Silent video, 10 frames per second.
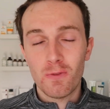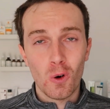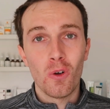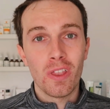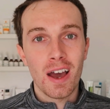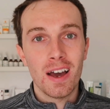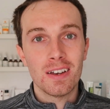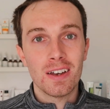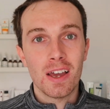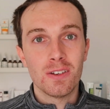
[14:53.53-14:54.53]
for that,
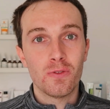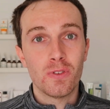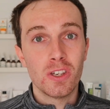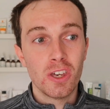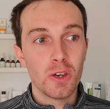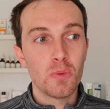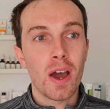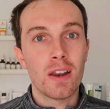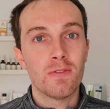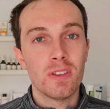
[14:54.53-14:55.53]
and for you,
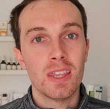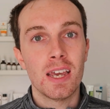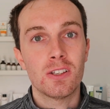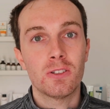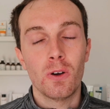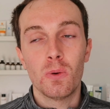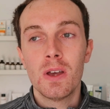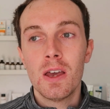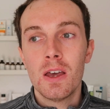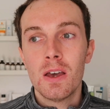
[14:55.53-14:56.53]
and for this. So
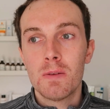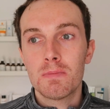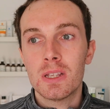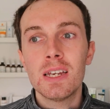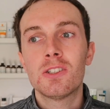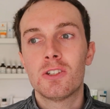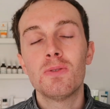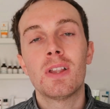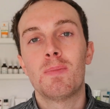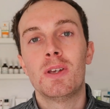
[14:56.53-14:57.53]
please
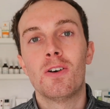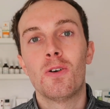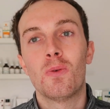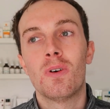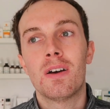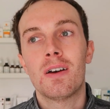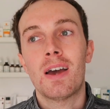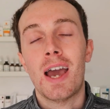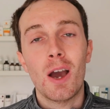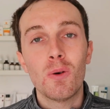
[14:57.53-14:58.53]
do let me know,
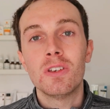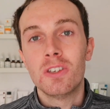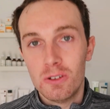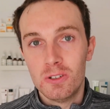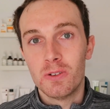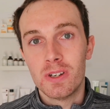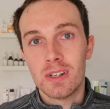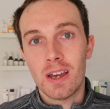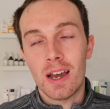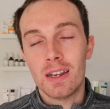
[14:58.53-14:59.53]
how are you
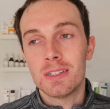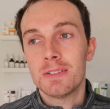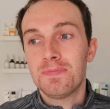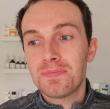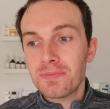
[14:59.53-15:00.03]
doing and